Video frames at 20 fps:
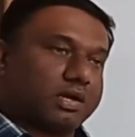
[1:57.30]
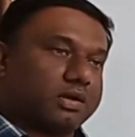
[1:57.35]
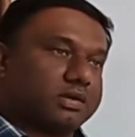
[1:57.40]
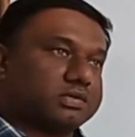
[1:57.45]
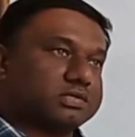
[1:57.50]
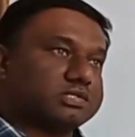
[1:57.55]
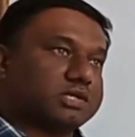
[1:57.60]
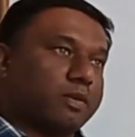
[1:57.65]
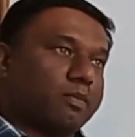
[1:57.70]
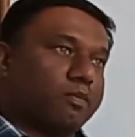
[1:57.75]

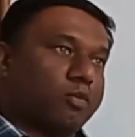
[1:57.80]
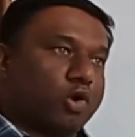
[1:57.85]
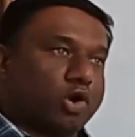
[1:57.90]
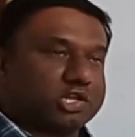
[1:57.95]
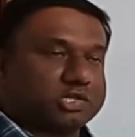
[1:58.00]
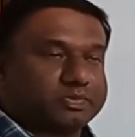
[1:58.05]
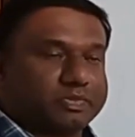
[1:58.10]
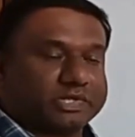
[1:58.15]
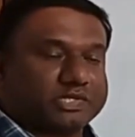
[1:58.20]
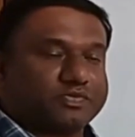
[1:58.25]
some more
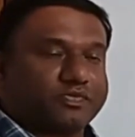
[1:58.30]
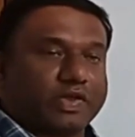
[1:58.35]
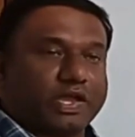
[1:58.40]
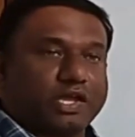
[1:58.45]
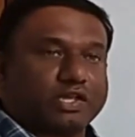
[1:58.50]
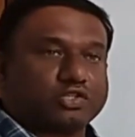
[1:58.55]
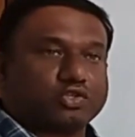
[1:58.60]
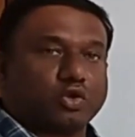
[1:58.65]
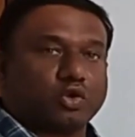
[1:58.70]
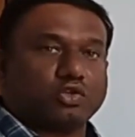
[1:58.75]

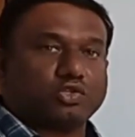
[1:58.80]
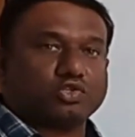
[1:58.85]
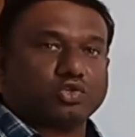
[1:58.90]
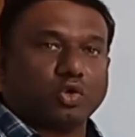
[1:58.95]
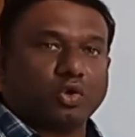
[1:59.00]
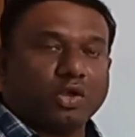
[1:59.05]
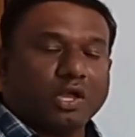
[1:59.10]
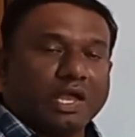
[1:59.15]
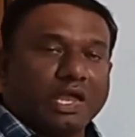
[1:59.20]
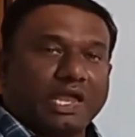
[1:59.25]
specifiers
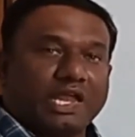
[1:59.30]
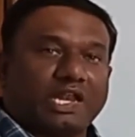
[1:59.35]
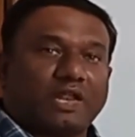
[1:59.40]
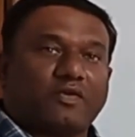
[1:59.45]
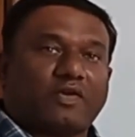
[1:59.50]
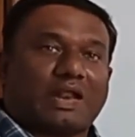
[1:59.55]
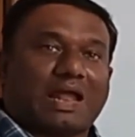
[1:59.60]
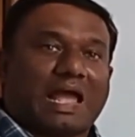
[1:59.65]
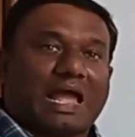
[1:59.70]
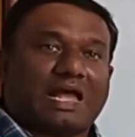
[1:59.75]
also in
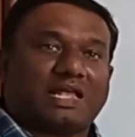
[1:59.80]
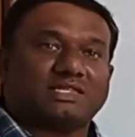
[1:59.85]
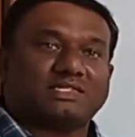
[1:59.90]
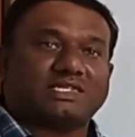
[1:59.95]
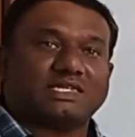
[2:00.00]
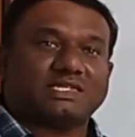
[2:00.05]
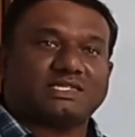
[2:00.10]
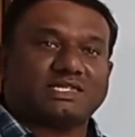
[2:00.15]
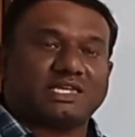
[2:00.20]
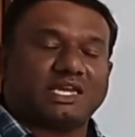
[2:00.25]
our ANSI
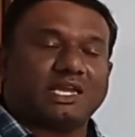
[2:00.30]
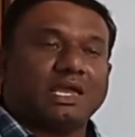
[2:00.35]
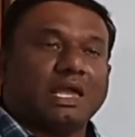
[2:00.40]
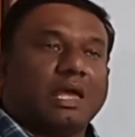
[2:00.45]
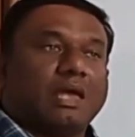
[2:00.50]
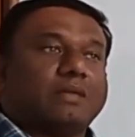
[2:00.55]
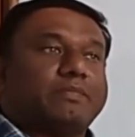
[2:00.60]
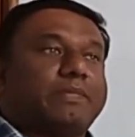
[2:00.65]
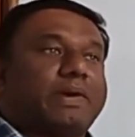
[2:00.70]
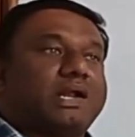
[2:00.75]
C,
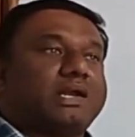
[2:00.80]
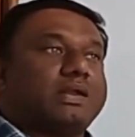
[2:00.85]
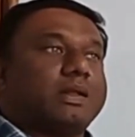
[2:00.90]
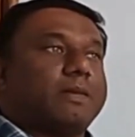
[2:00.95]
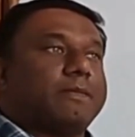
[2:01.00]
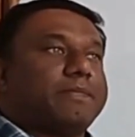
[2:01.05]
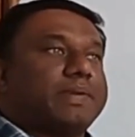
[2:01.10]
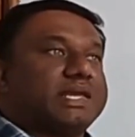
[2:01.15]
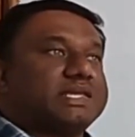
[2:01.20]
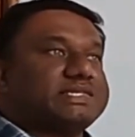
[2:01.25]
but
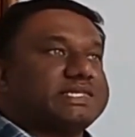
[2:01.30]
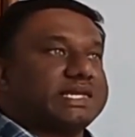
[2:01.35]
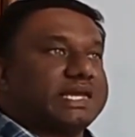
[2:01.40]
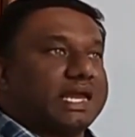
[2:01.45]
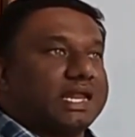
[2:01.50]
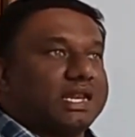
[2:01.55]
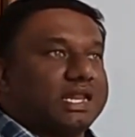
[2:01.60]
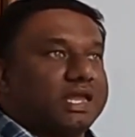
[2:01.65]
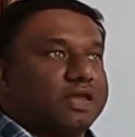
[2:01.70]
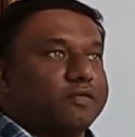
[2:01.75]

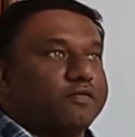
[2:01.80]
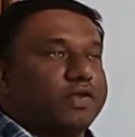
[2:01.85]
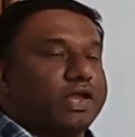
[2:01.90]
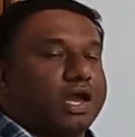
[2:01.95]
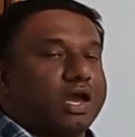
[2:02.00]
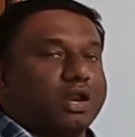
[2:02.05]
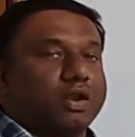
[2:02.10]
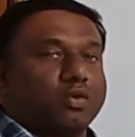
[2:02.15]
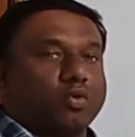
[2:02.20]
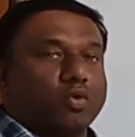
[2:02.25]
basically we
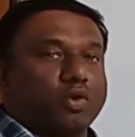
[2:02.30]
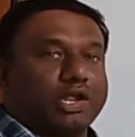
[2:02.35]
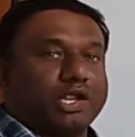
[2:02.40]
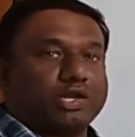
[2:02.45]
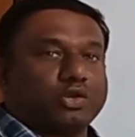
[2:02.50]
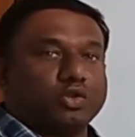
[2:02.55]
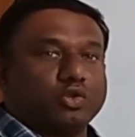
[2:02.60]
are going to